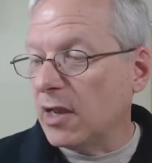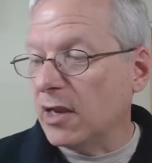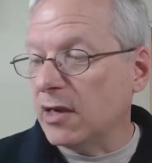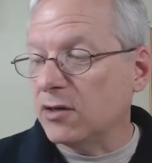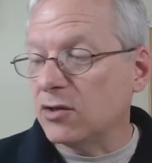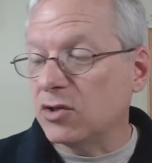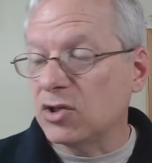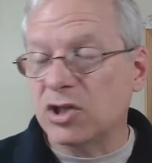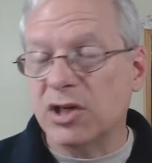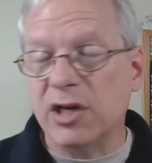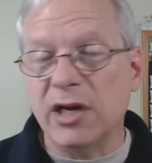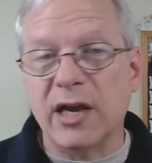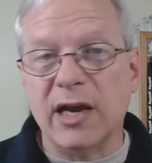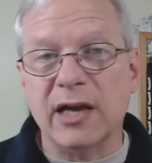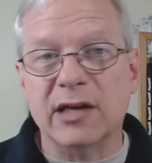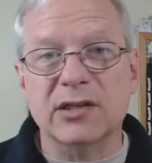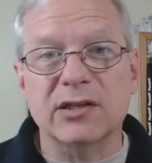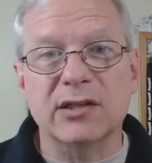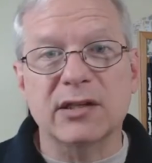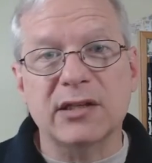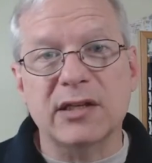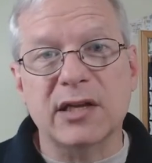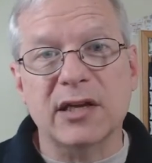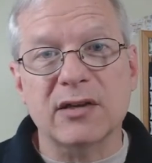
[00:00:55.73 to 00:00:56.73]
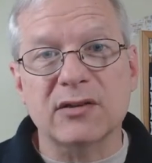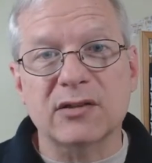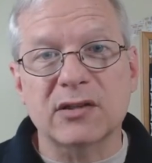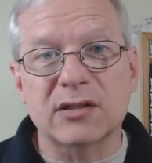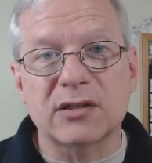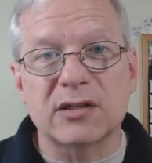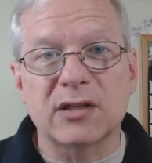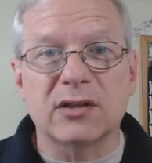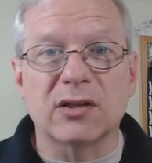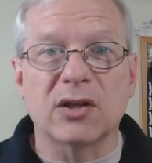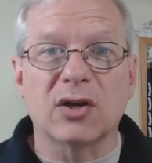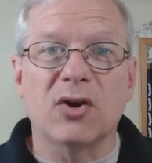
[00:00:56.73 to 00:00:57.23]
and she actually tells
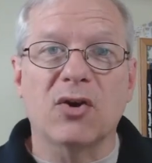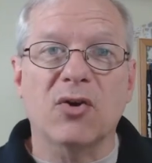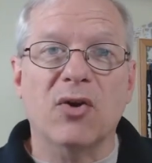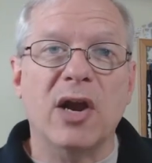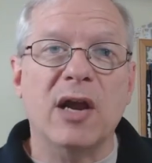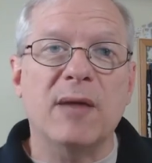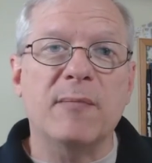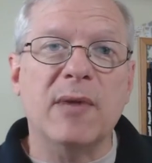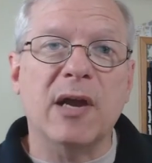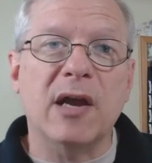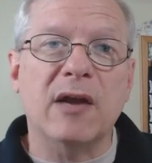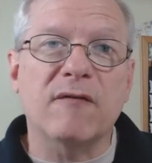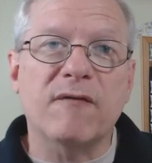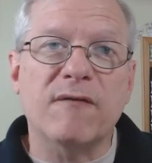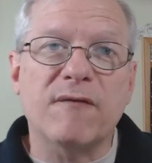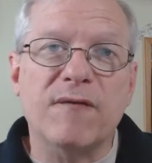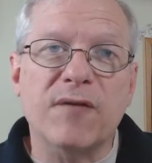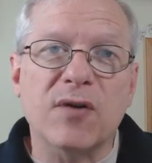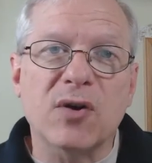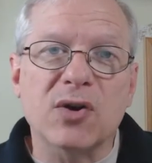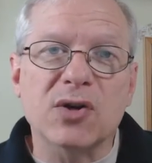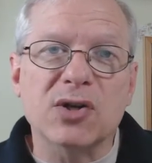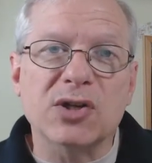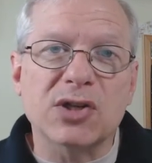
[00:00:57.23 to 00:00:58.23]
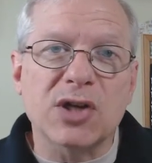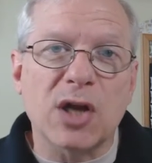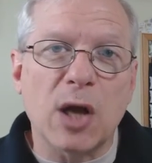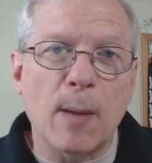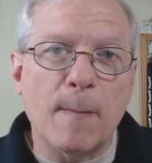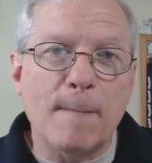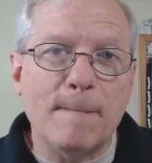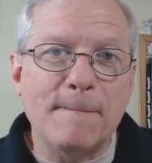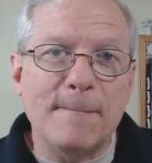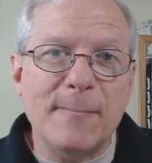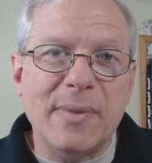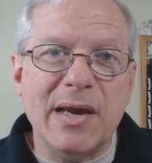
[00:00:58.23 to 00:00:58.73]
us that the gray man first
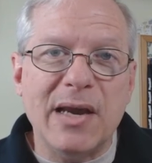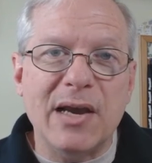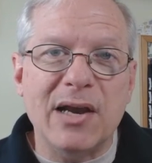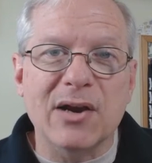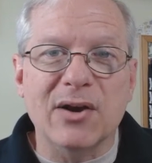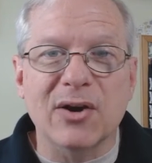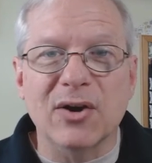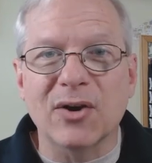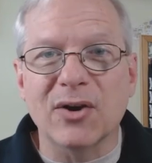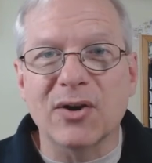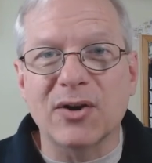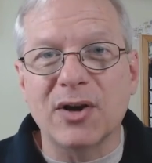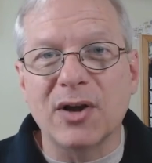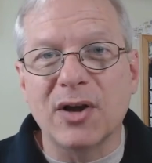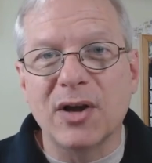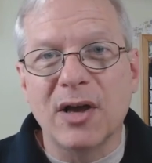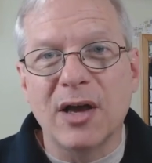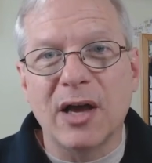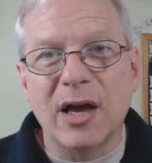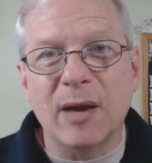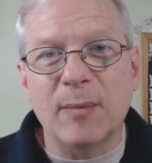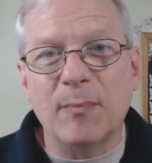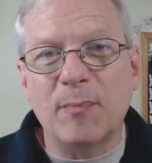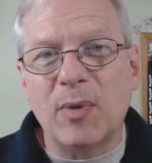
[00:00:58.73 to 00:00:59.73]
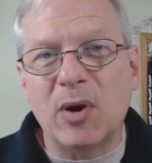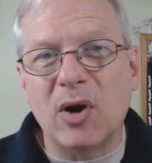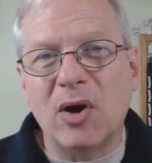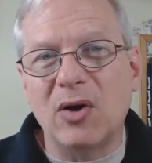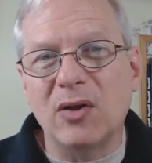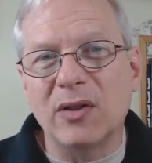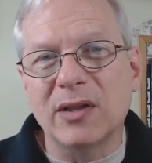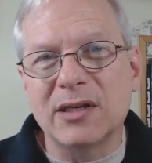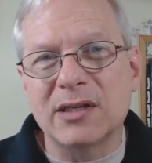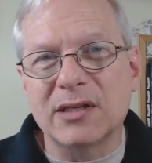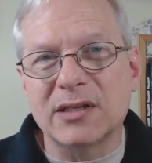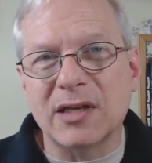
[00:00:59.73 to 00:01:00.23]
appeared at
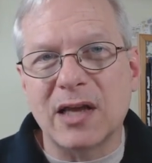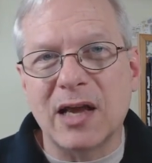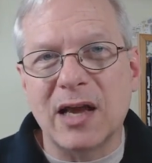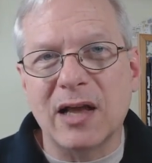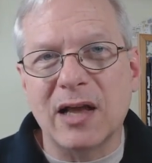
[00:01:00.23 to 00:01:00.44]
Pawleys